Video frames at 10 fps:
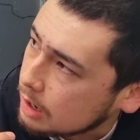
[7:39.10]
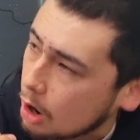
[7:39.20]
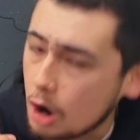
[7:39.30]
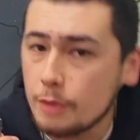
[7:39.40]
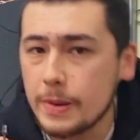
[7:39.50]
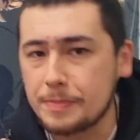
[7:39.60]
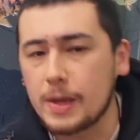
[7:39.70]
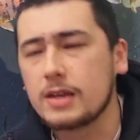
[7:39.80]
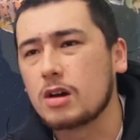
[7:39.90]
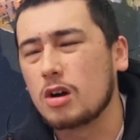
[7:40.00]
OB
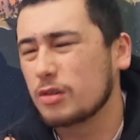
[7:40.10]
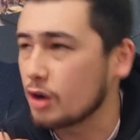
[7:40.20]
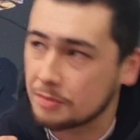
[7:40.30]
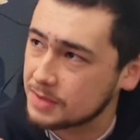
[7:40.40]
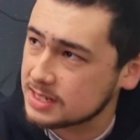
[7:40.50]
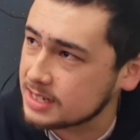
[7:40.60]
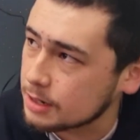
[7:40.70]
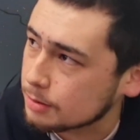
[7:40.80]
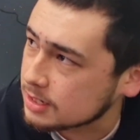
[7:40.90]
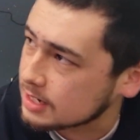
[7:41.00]
peacock. No, that's a
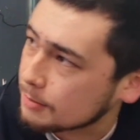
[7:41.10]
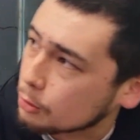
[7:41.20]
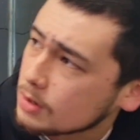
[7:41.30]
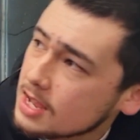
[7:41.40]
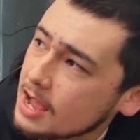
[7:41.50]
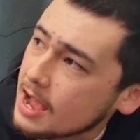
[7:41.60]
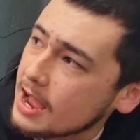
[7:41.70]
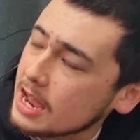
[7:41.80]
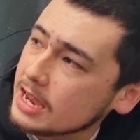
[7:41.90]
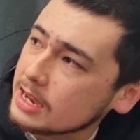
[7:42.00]
terrible example.
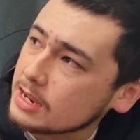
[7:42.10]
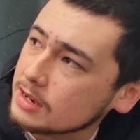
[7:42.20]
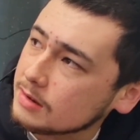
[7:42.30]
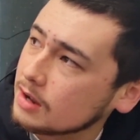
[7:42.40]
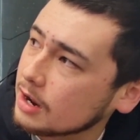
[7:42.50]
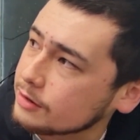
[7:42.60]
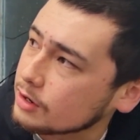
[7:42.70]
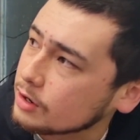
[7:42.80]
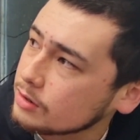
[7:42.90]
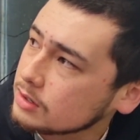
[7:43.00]
I don't know.